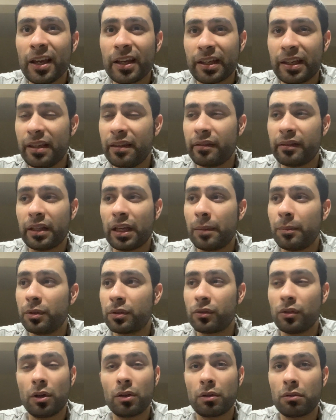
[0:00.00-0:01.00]
Keith
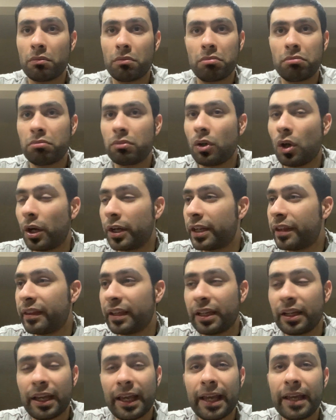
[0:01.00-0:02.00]
Thurman's not got
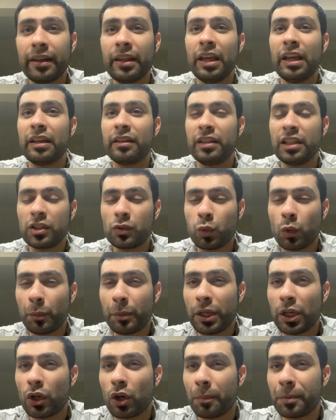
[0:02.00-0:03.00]
anything ahead. This would
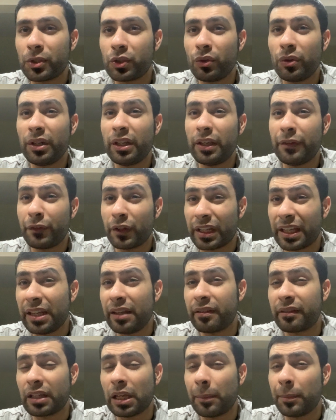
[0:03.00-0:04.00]
be an opportunity for
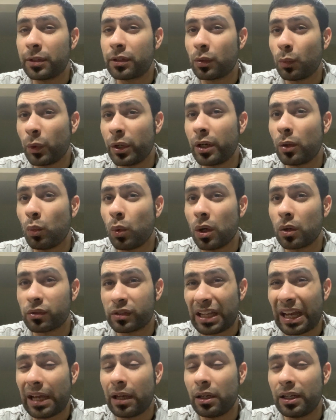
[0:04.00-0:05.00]
Keith Thurman to win a world
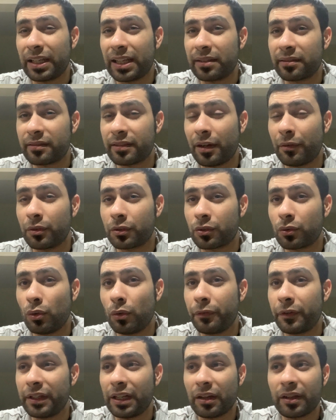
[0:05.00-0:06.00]
title against Terence
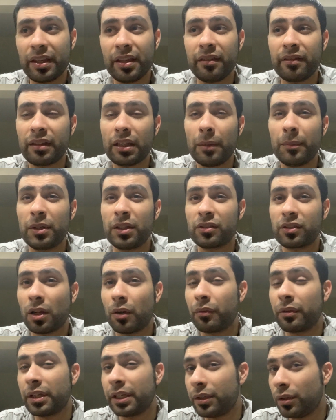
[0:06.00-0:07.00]
Crawford. Now, Keith Thurman is
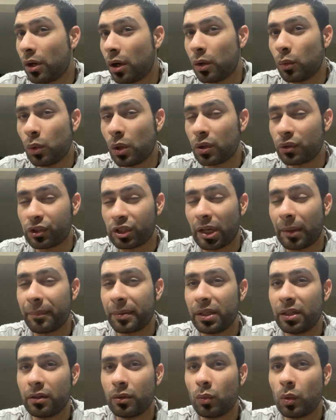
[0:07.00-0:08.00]
currently not a world
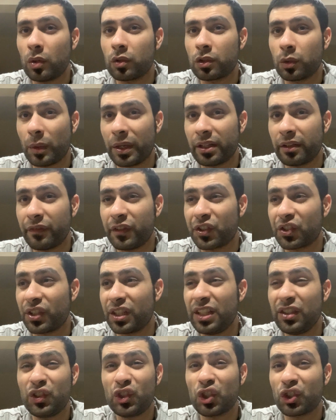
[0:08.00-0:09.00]
champion in the welterweight division.
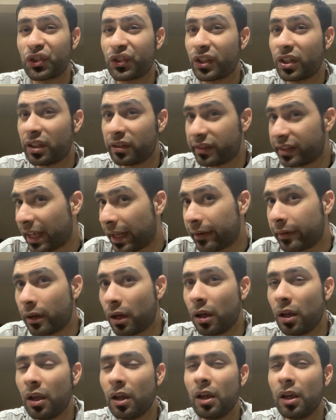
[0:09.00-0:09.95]
He's just a contender.